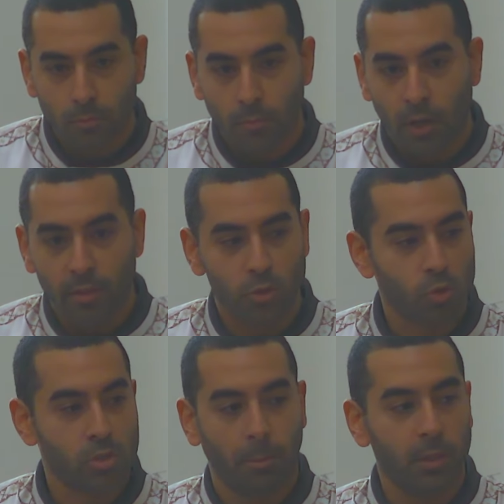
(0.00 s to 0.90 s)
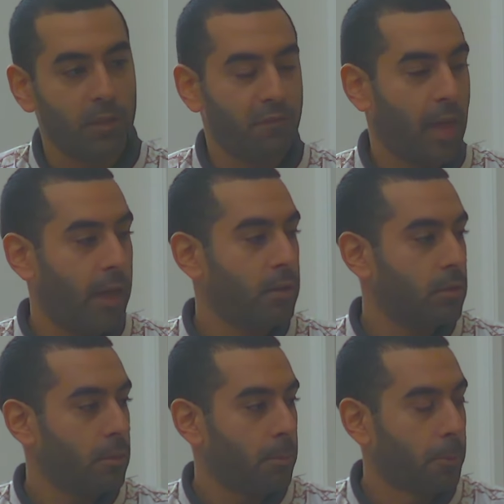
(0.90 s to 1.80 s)
This was a belief that
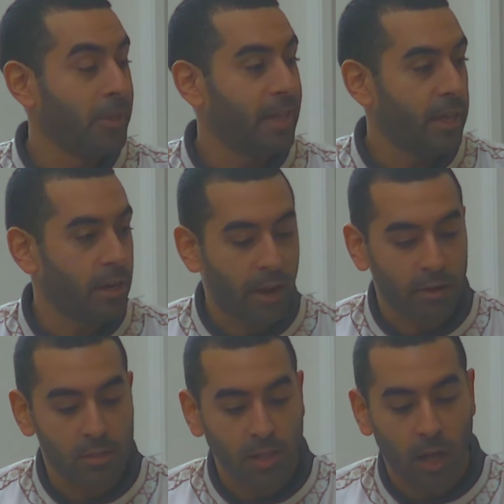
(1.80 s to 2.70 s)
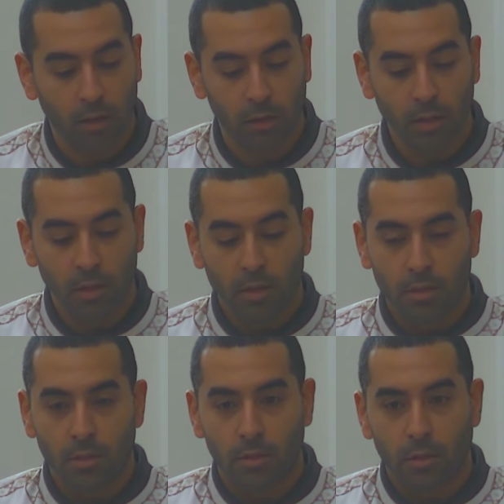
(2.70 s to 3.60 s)
predated Aristotle,
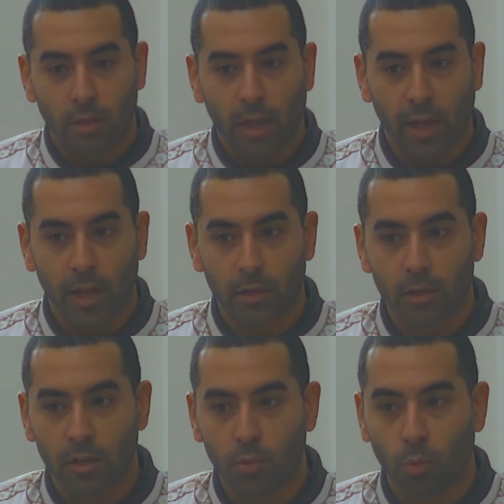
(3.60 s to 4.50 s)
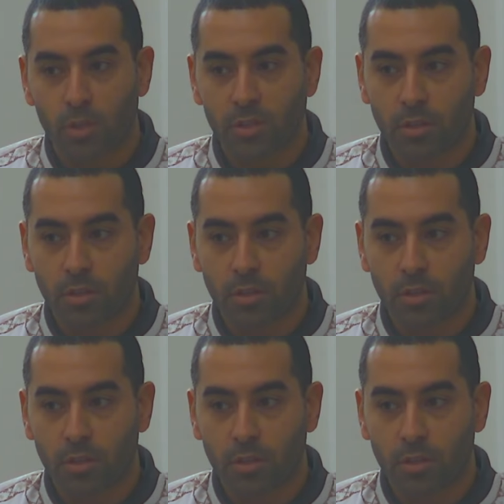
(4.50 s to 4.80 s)
and it wasn't